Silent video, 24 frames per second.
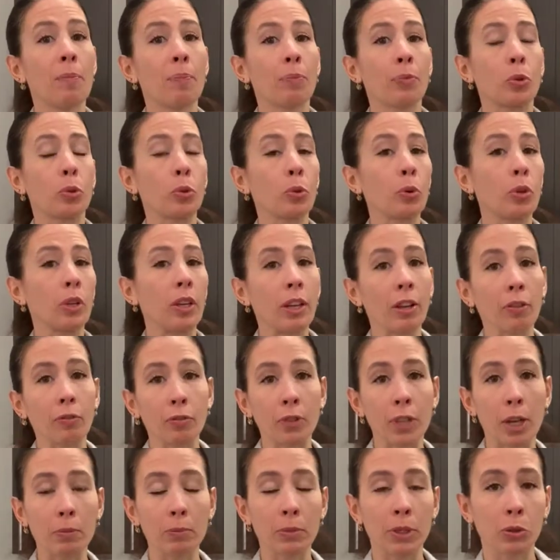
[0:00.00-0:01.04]
to give
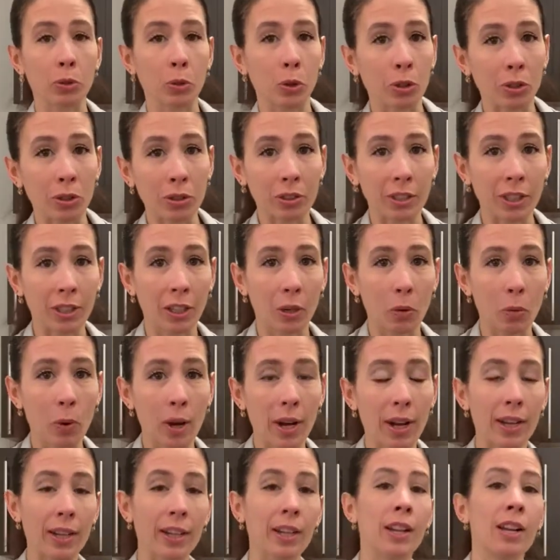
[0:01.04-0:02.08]
them the tone that they
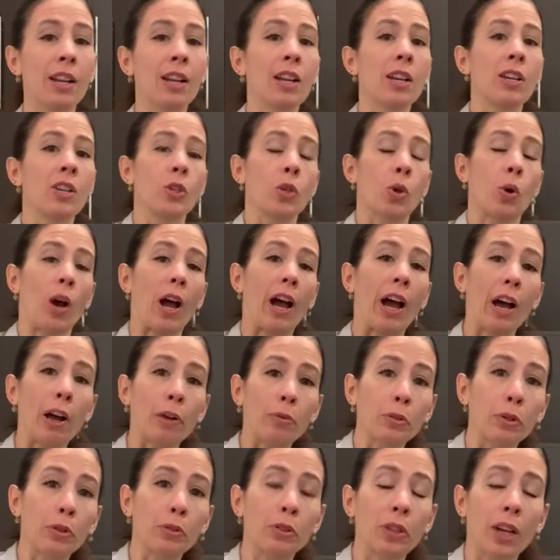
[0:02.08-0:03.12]
want. So
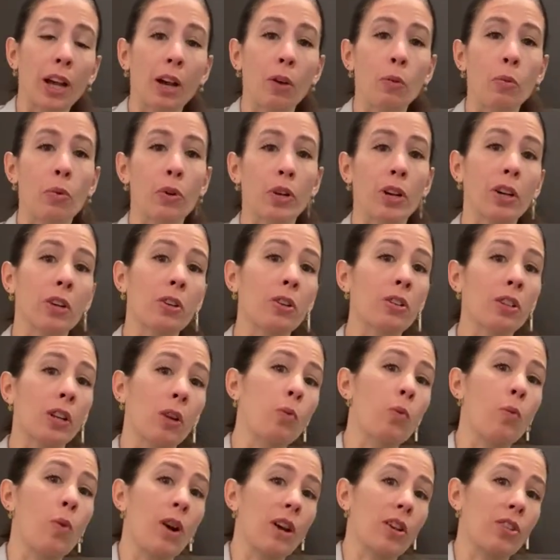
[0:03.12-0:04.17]
after that, we are gonna
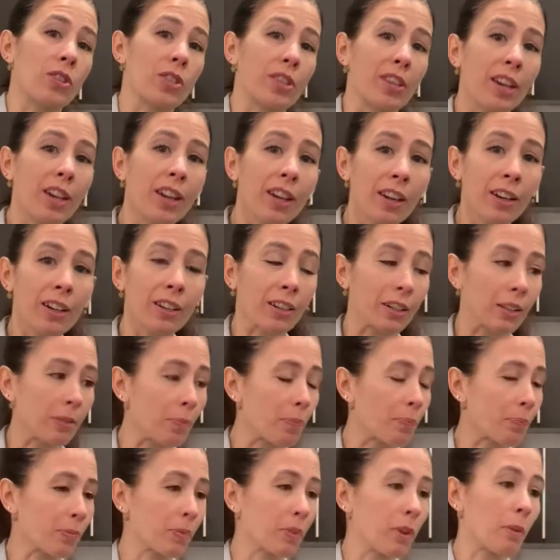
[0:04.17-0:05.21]
wash the hair.
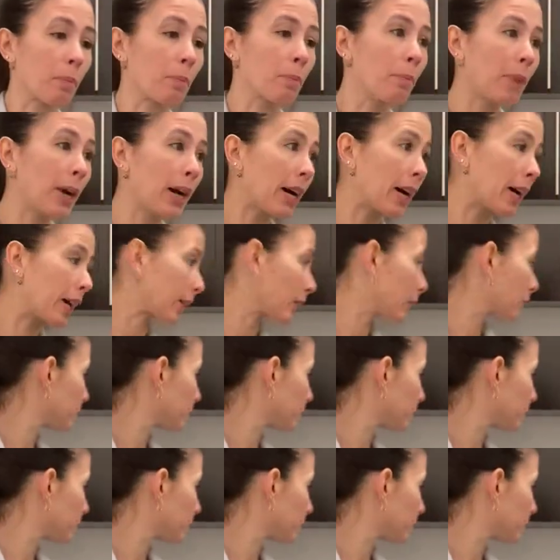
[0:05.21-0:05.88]
But